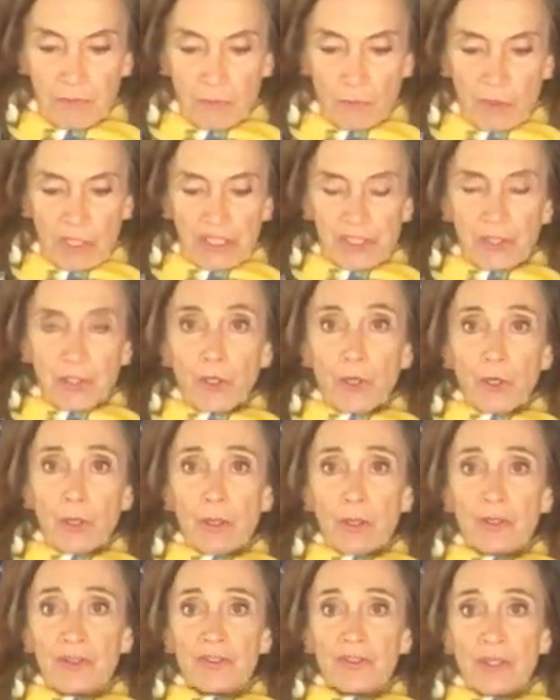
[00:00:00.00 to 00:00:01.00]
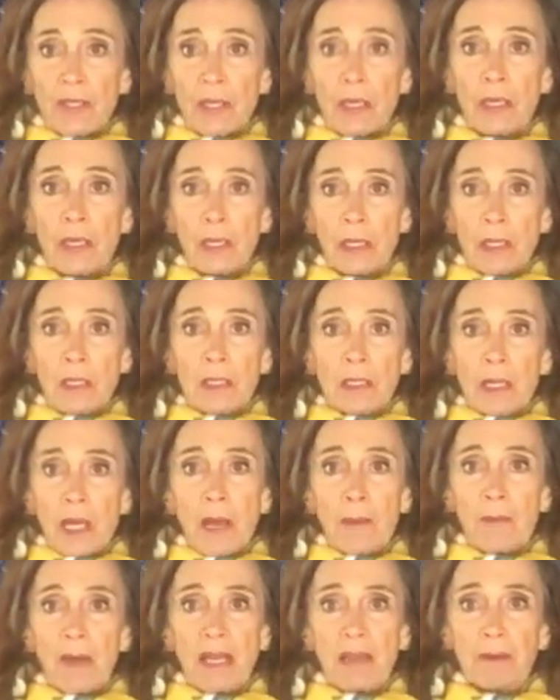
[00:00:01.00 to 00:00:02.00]
wrist curls.
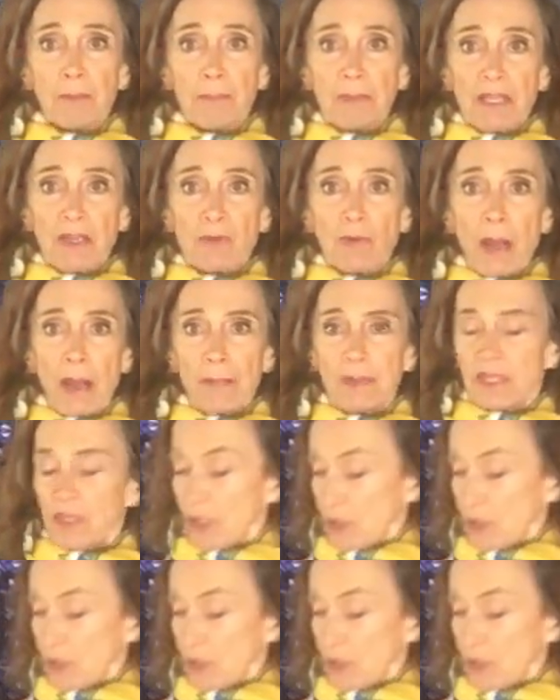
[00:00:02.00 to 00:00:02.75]
I might be grabbing